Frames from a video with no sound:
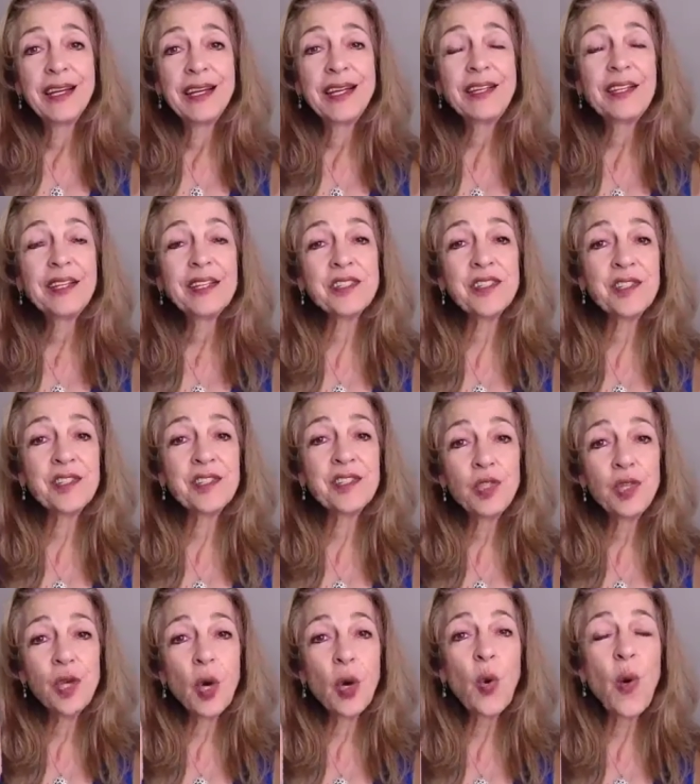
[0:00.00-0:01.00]
he
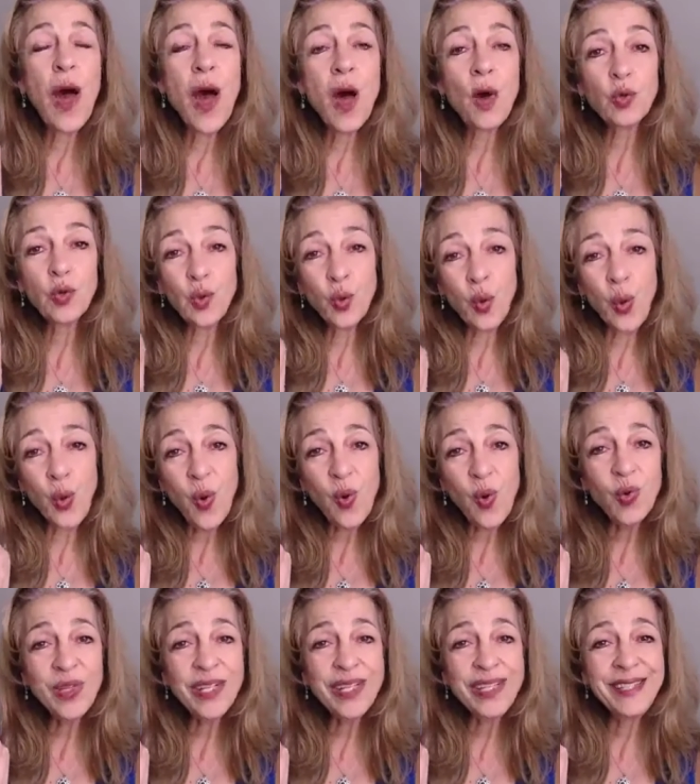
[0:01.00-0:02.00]
doesn't know how to
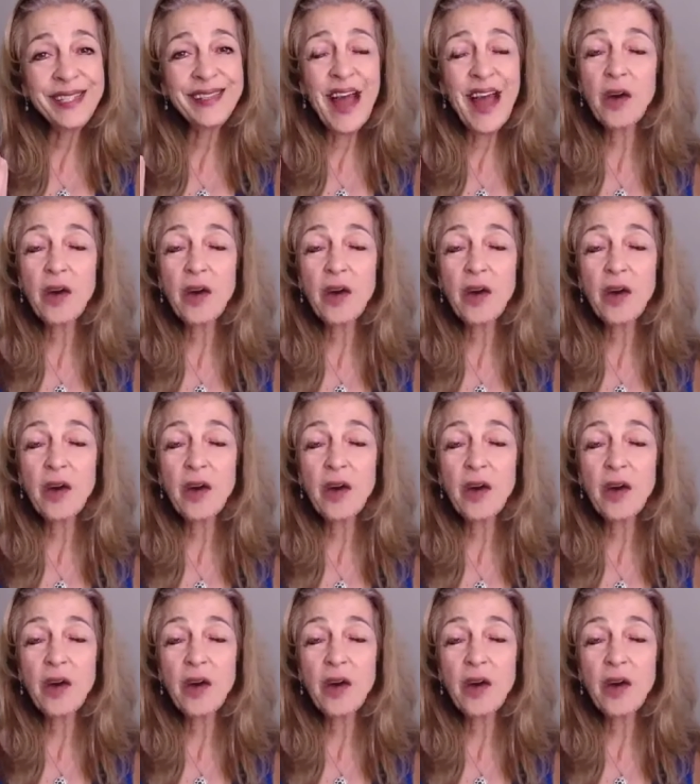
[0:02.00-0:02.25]
hold it